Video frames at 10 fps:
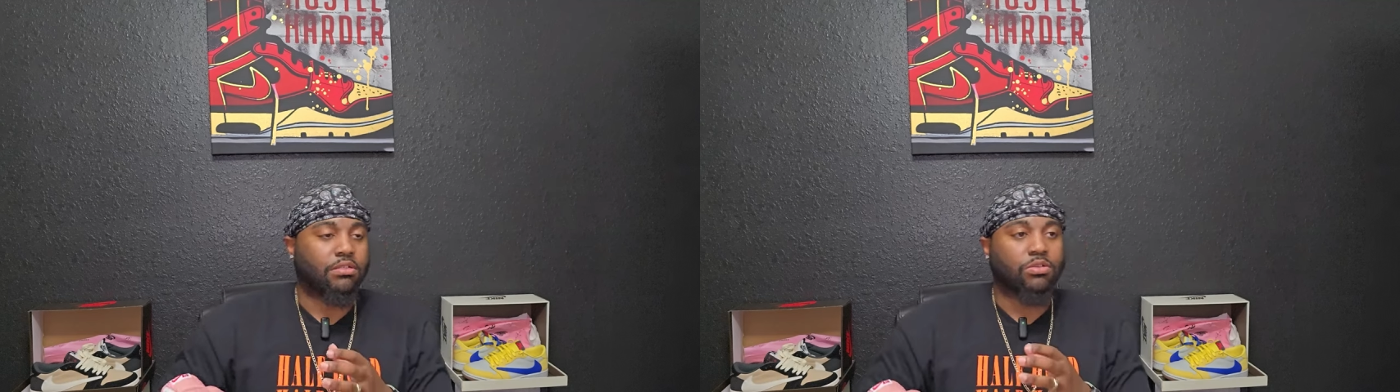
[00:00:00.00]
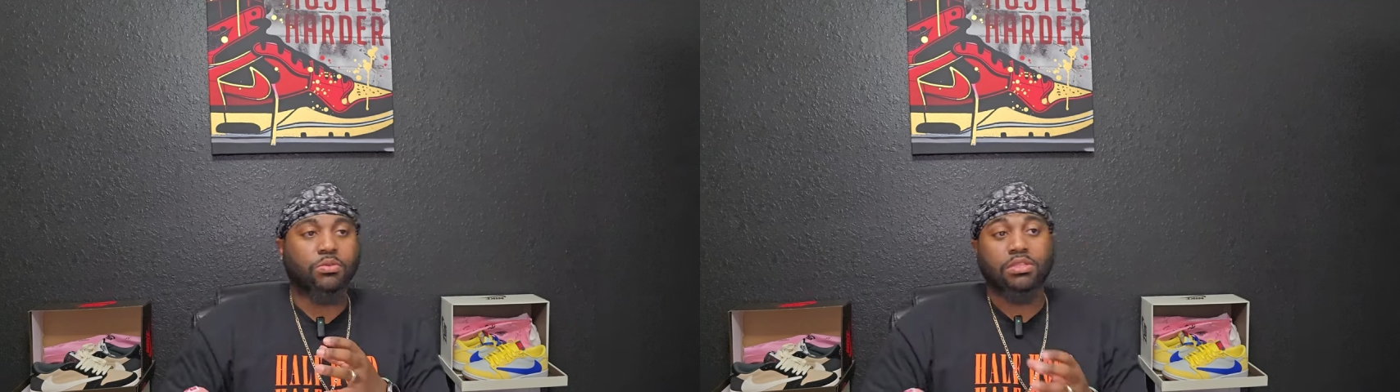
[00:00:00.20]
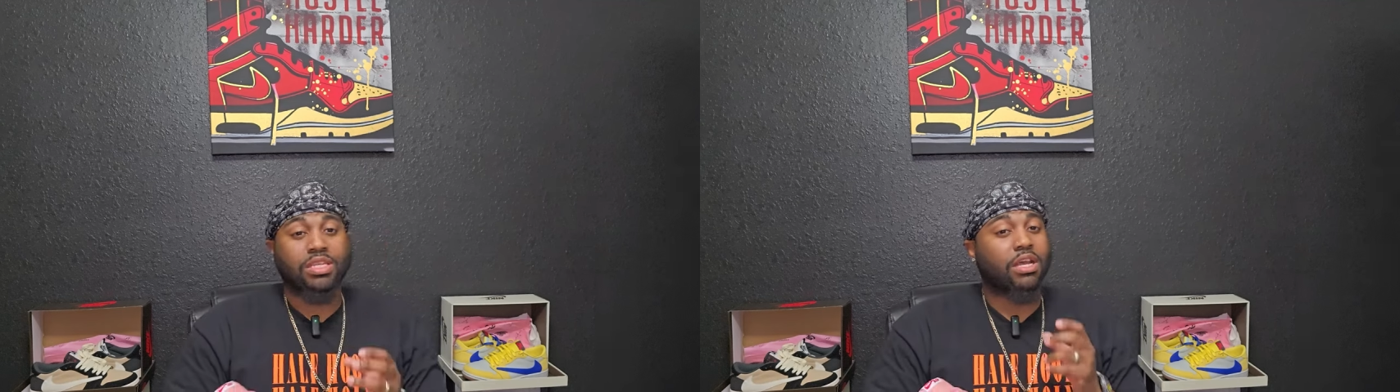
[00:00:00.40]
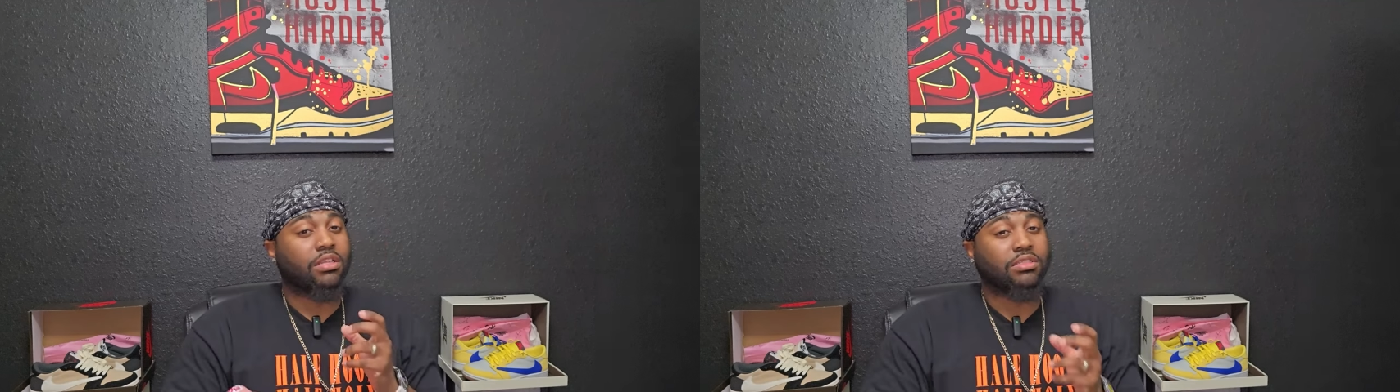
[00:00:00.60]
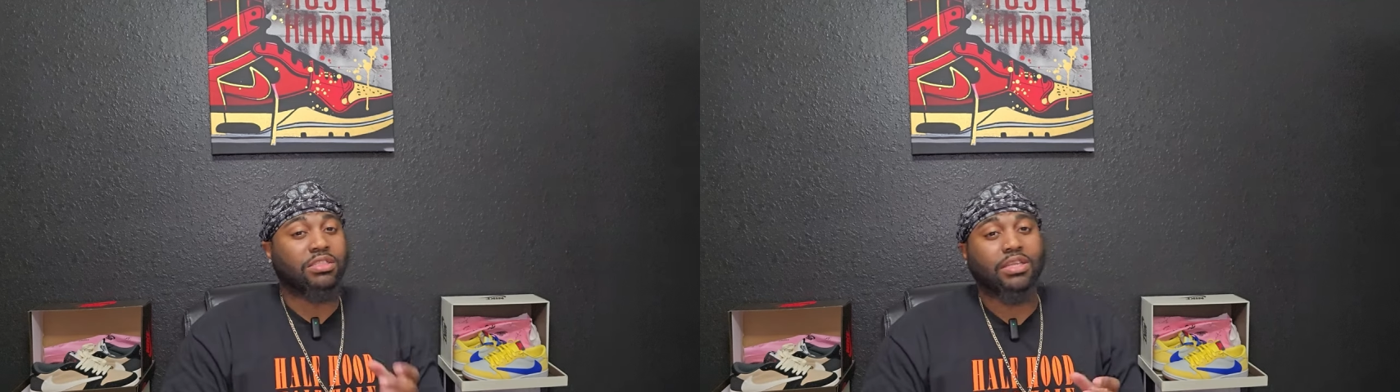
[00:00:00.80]
you can
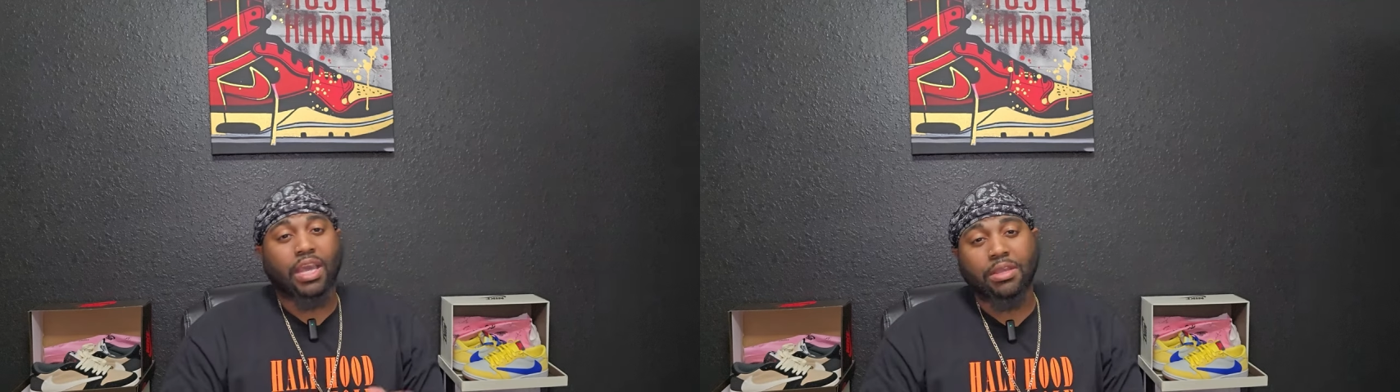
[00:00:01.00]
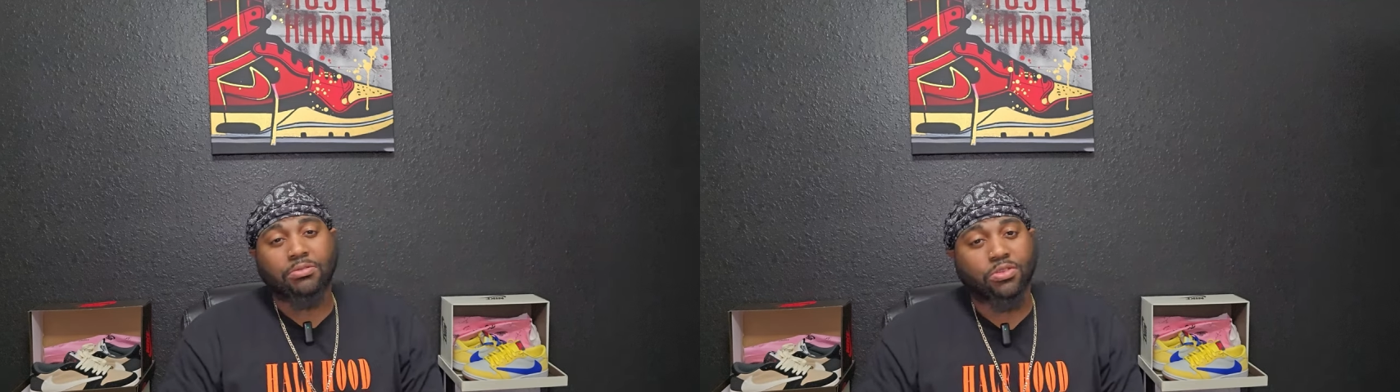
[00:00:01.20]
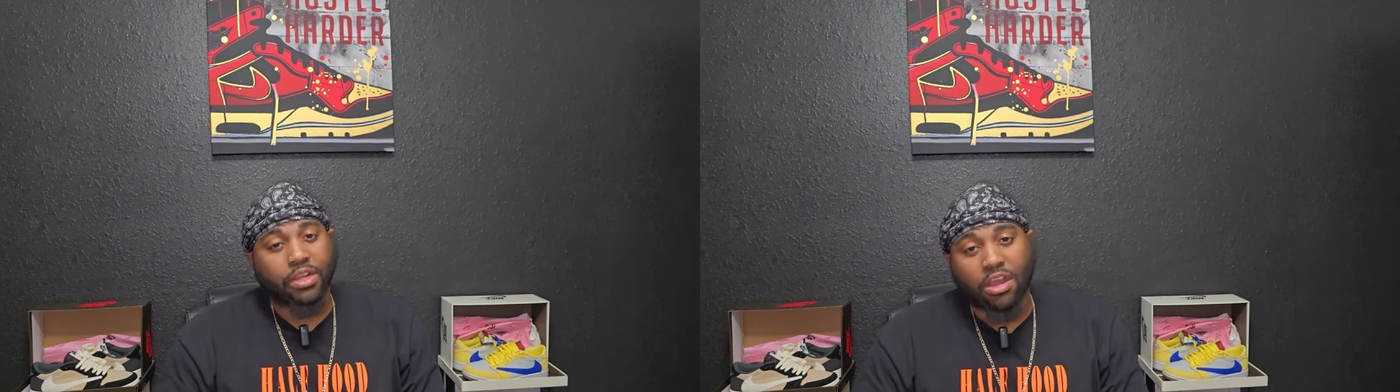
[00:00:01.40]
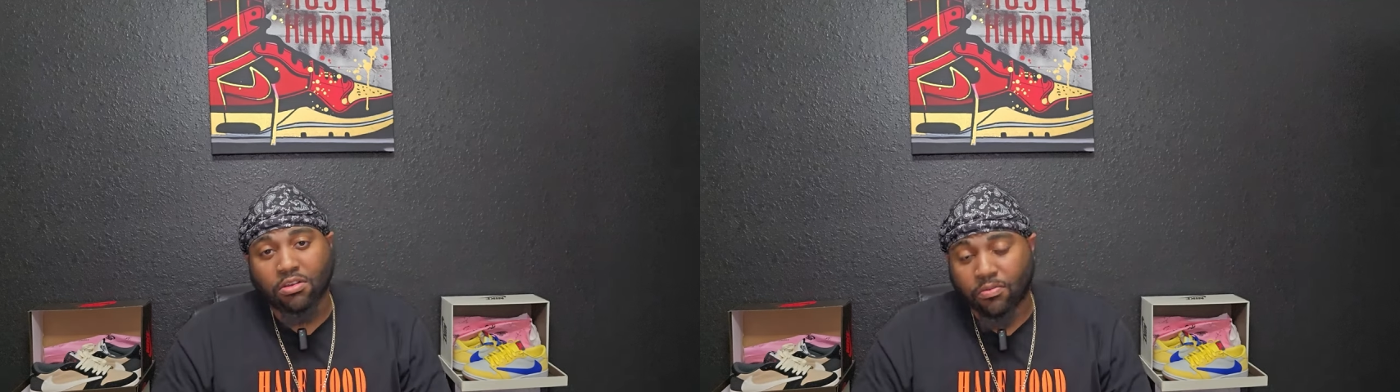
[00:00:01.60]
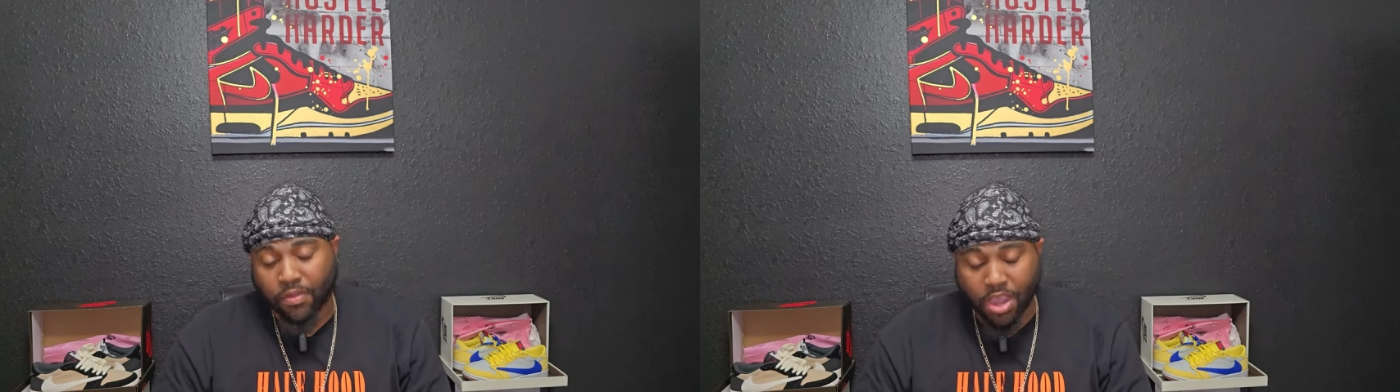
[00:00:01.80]
tell it just came straight
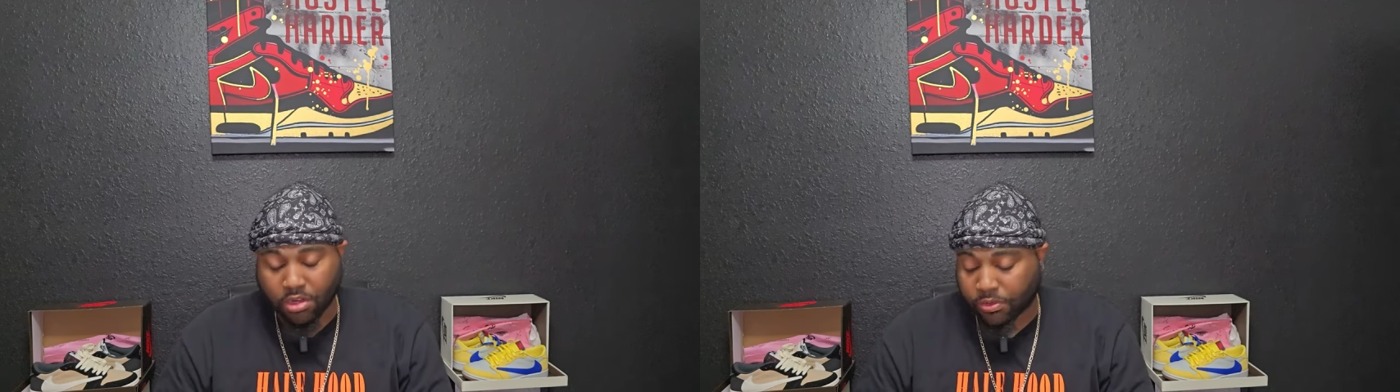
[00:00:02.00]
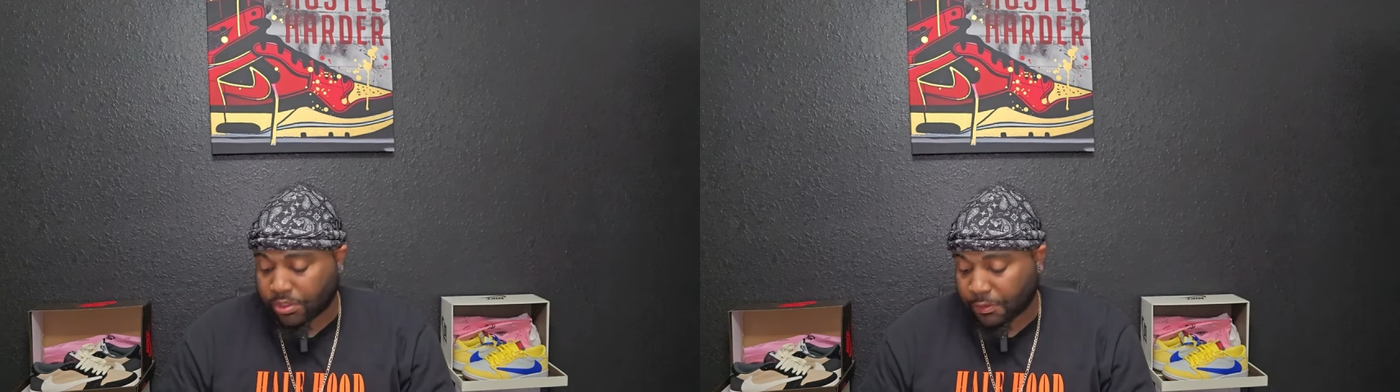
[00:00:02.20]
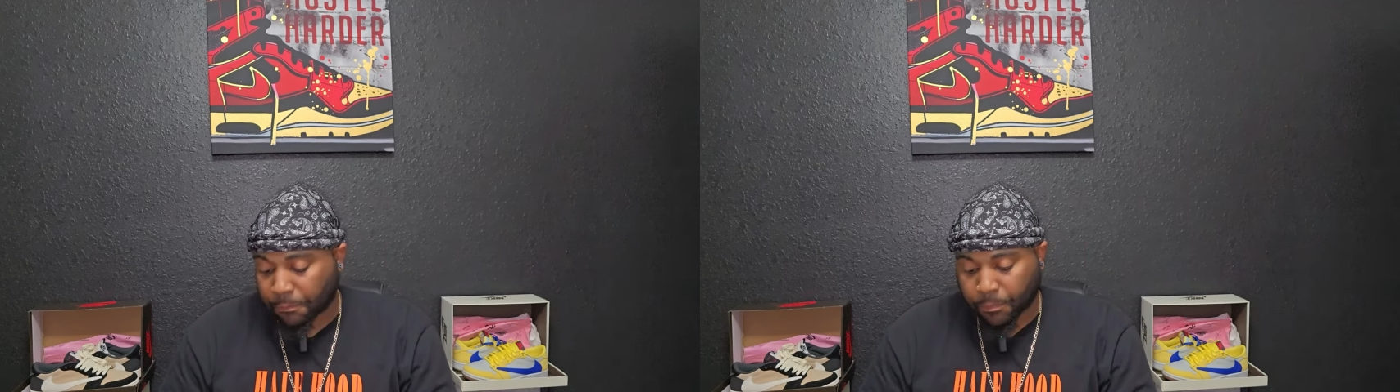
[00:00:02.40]
out the factory.